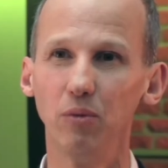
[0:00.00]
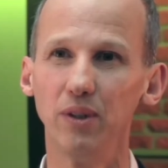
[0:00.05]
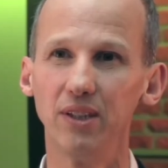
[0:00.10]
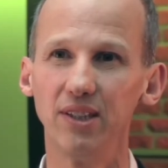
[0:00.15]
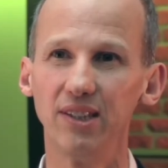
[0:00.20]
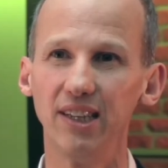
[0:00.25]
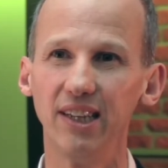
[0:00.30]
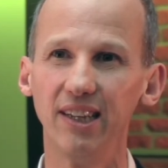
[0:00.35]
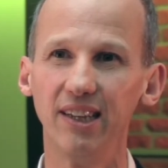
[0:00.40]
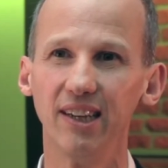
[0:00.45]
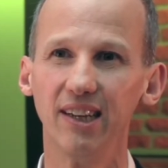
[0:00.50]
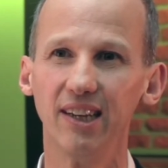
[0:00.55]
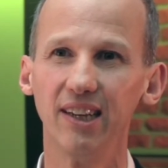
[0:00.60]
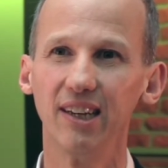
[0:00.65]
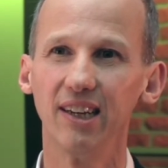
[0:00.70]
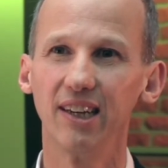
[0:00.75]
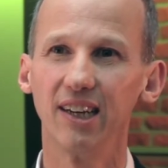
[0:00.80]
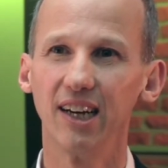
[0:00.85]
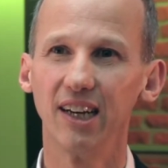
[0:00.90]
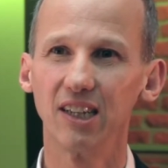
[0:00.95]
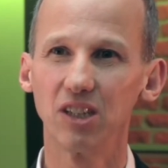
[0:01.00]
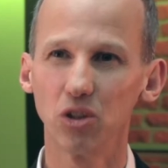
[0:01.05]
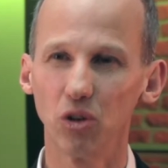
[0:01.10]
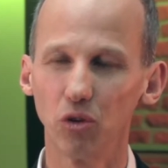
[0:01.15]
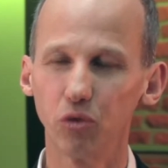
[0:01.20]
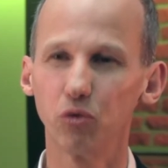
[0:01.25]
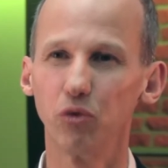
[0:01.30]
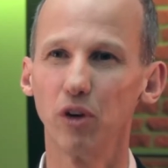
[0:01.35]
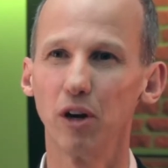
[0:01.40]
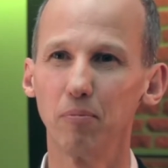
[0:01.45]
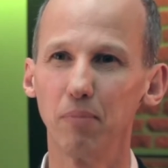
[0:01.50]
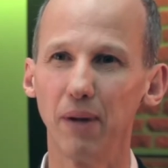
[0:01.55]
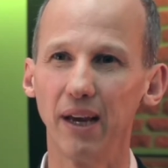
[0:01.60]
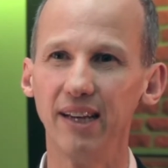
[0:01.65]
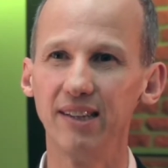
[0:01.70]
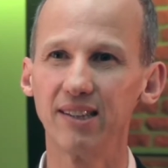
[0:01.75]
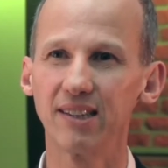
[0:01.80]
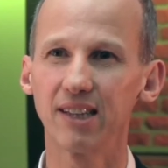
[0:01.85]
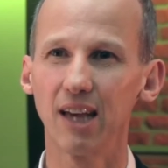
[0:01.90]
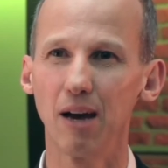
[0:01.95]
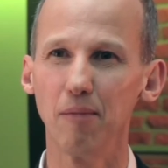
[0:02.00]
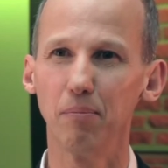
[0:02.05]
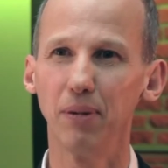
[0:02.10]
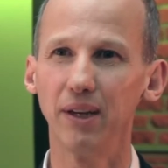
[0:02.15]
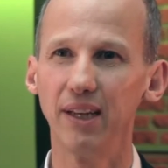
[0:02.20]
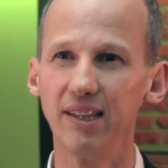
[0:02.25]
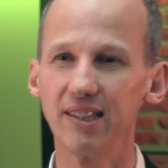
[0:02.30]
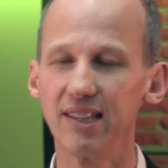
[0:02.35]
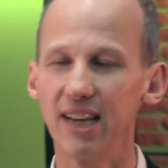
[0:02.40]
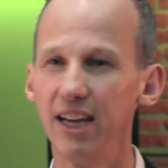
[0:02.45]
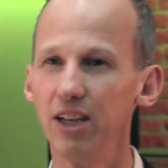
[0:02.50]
we see software-based companies